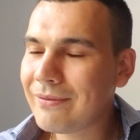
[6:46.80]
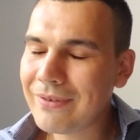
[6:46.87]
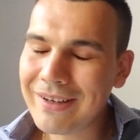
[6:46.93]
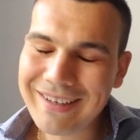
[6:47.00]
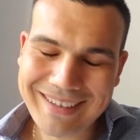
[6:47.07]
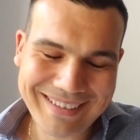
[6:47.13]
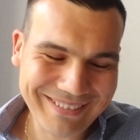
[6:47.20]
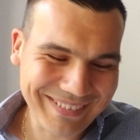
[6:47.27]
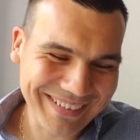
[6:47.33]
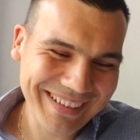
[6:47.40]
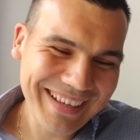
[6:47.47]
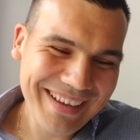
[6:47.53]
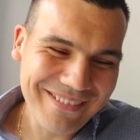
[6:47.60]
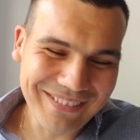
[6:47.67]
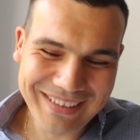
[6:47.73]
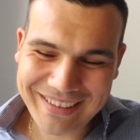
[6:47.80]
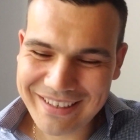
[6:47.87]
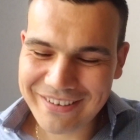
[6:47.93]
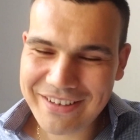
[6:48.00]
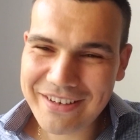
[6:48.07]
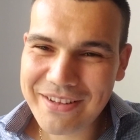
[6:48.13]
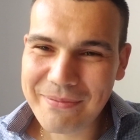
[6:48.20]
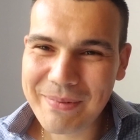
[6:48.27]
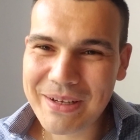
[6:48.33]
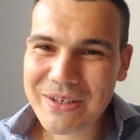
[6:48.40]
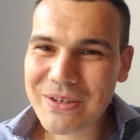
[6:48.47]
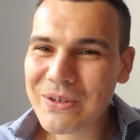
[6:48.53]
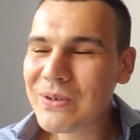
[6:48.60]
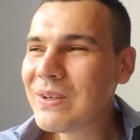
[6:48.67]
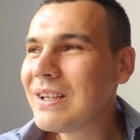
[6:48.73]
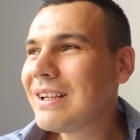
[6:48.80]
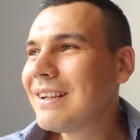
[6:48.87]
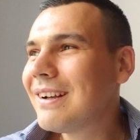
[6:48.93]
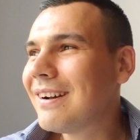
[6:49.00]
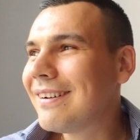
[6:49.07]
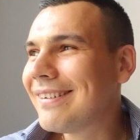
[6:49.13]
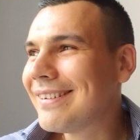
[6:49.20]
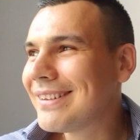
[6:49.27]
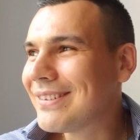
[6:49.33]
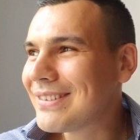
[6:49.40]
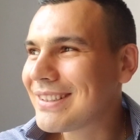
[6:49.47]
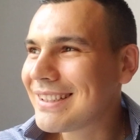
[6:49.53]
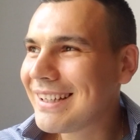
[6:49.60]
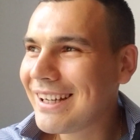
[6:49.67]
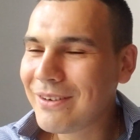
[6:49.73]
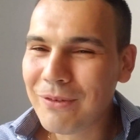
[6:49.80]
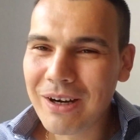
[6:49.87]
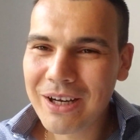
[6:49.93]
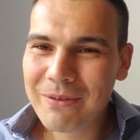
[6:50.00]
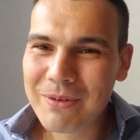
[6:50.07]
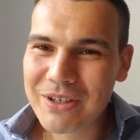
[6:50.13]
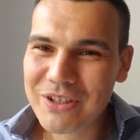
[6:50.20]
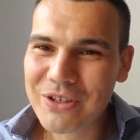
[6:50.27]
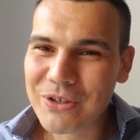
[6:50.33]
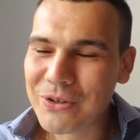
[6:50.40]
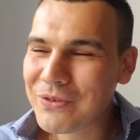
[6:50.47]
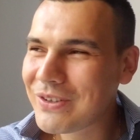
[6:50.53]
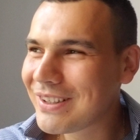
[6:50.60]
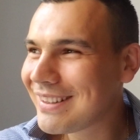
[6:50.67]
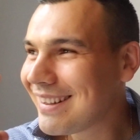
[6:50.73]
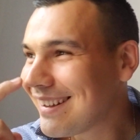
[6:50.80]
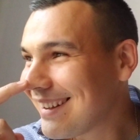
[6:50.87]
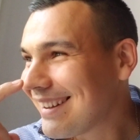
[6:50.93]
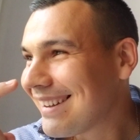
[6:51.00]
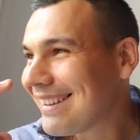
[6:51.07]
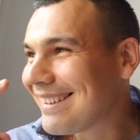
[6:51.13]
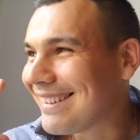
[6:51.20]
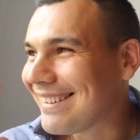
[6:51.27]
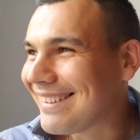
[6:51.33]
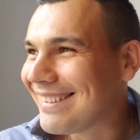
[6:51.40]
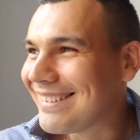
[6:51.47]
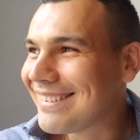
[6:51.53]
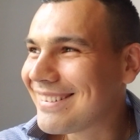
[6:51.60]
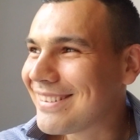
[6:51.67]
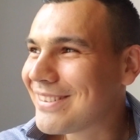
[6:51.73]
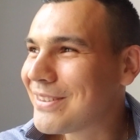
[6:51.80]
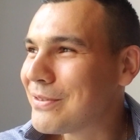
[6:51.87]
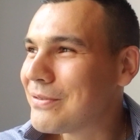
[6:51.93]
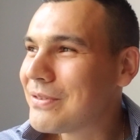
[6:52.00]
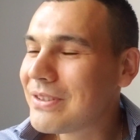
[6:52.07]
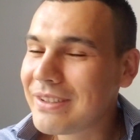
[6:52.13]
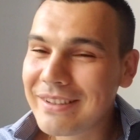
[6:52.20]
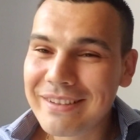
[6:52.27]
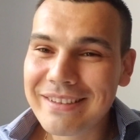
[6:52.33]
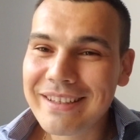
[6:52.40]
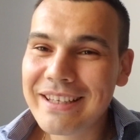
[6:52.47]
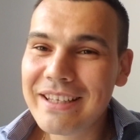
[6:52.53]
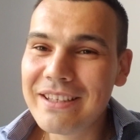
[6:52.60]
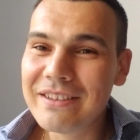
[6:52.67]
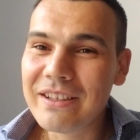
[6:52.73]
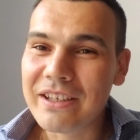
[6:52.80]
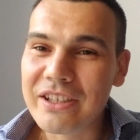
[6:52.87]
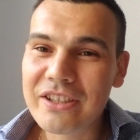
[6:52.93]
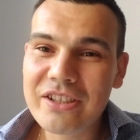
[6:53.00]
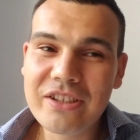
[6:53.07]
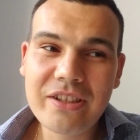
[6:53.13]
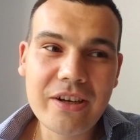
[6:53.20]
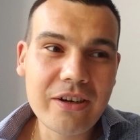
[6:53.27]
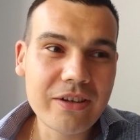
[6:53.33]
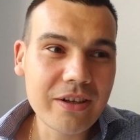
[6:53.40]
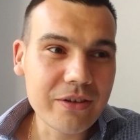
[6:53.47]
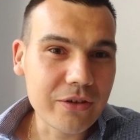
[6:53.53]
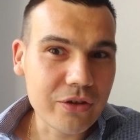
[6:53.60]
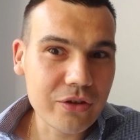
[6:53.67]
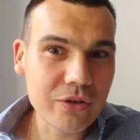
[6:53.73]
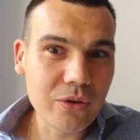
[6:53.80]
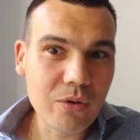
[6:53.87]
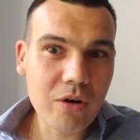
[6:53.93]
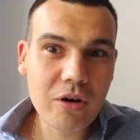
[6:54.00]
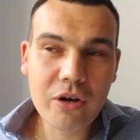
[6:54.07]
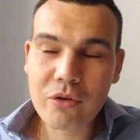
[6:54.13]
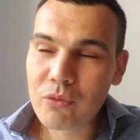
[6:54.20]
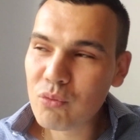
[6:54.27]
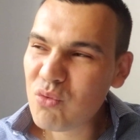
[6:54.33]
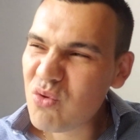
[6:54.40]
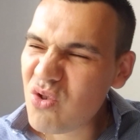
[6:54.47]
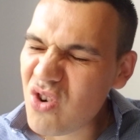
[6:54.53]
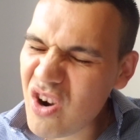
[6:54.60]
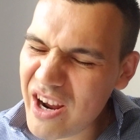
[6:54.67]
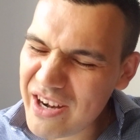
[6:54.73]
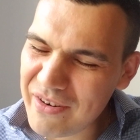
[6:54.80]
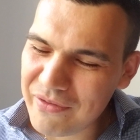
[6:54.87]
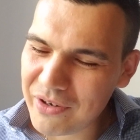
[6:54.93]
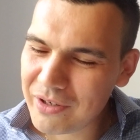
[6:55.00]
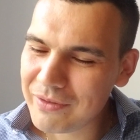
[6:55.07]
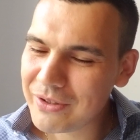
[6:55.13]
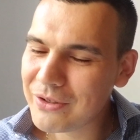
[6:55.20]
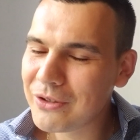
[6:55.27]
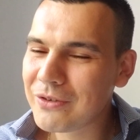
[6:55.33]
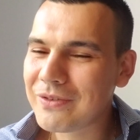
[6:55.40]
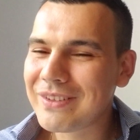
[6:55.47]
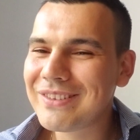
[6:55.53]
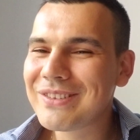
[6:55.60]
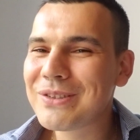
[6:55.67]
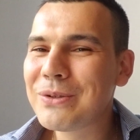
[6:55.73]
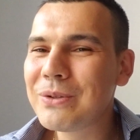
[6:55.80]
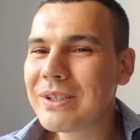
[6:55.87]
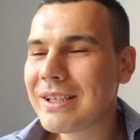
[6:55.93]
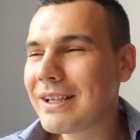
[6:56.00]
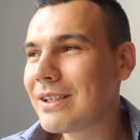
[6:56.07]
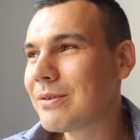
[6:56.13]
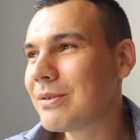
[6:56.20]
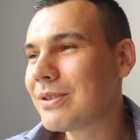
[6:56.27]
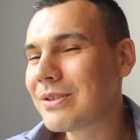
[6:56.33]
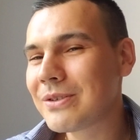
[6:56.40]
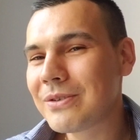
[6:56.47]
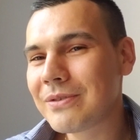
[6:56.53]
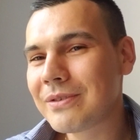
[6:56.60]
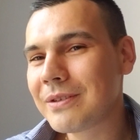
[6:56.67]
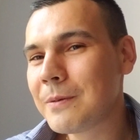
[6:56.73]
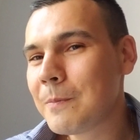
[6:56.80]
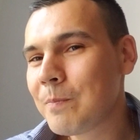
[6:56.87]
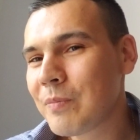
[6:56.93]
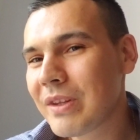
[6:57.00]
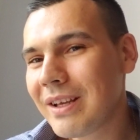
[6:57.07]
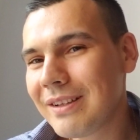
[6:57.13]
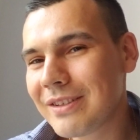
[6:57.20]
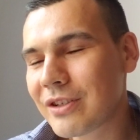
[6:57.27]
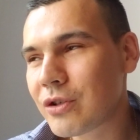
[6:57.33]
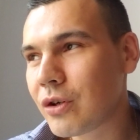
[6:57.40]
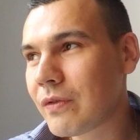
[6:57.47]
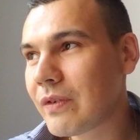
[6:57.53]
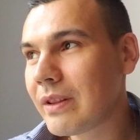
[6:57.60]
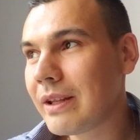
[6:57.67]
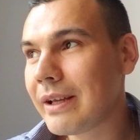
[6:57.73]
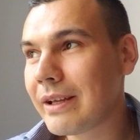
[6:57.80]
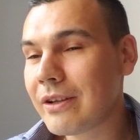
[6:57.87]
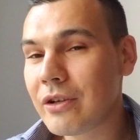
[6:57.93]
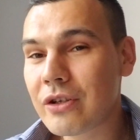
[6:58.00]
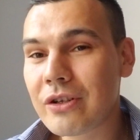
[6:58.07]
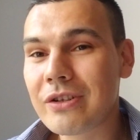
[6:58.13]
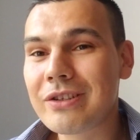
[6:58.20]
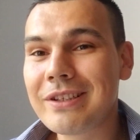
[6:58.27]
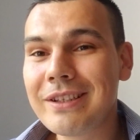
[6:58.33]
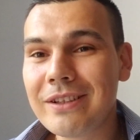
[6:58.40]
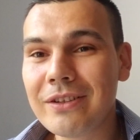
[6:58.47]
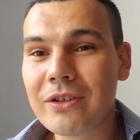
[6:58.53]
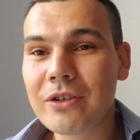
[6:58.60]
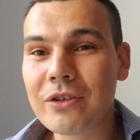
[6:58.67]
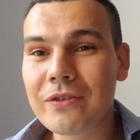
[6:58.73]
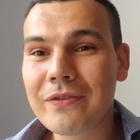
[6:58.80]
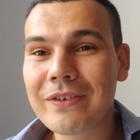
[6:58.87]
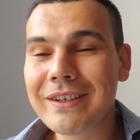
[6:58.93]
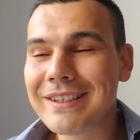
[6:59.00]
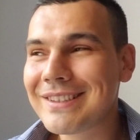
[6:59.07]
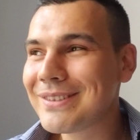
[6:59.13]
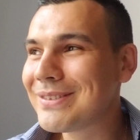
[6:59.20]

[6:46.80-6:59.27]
God. When I got out of the metro, there was a guy walking with his girlfriend, and this is so funny. And he like stared at her so hard, right in front of his girlfriend. He was holding hands with his girlfriend, and his girlfriend, like, you should have seen the look on her face.